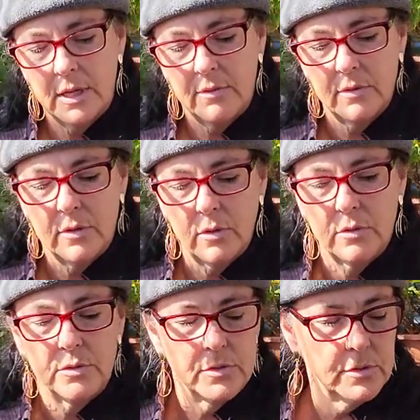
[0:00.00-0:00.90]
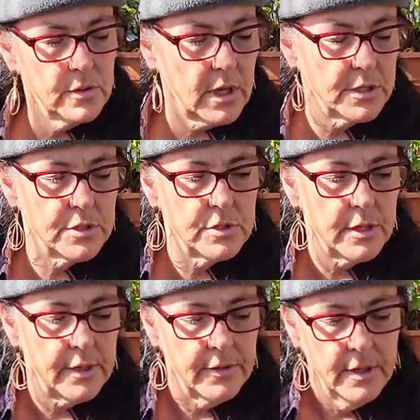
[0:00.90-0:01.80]
and I have a little catch
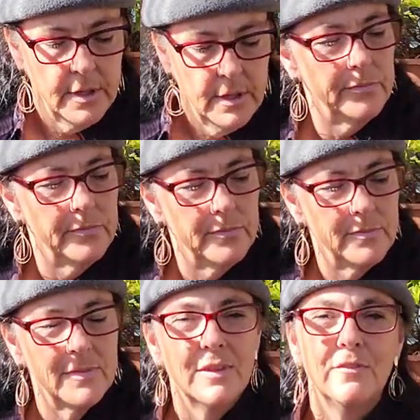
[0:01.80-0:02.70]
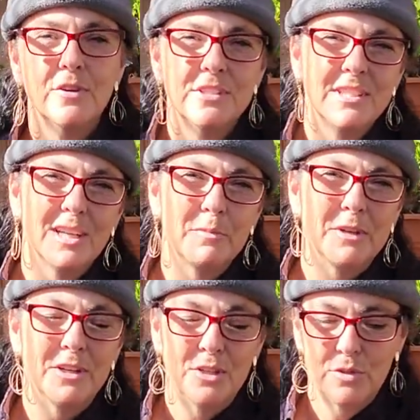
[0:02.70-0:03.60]
tray. The first thing I'm
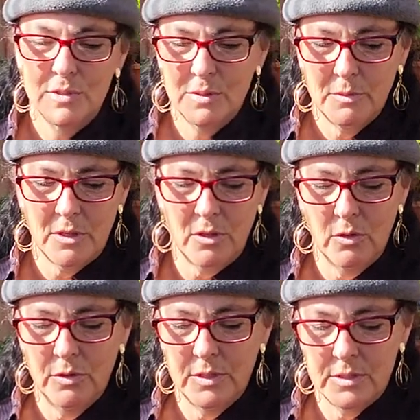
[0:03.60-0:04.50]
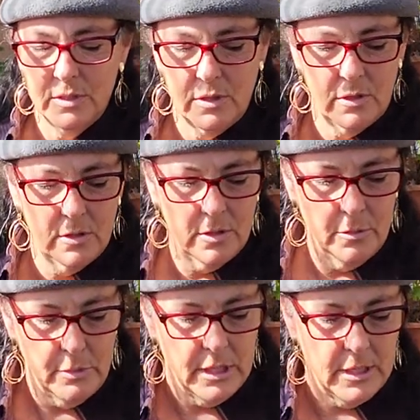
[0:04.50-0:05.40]
going to do is I'm going to load this little
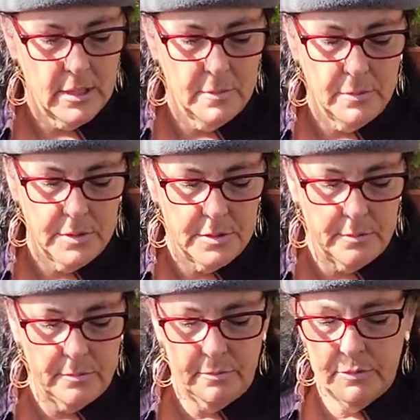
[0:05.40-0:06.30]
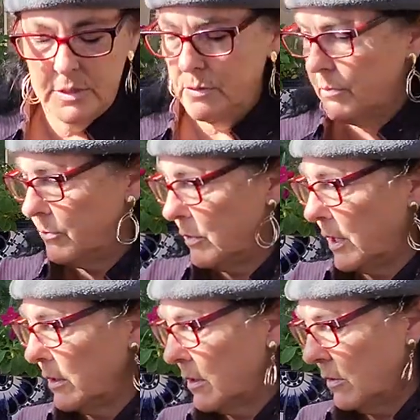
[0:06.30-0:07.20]
pot up with some just
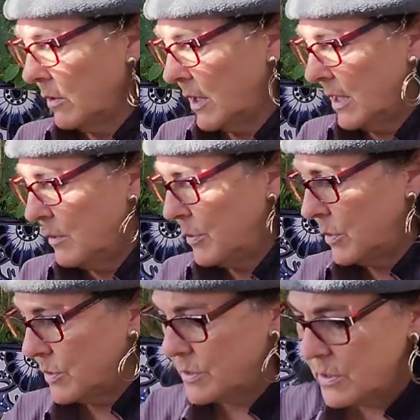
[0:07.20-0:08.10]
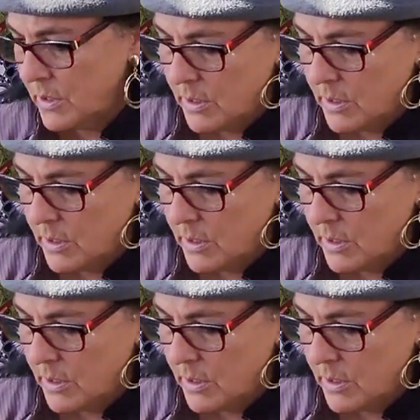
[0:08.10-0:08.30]
regular old compost.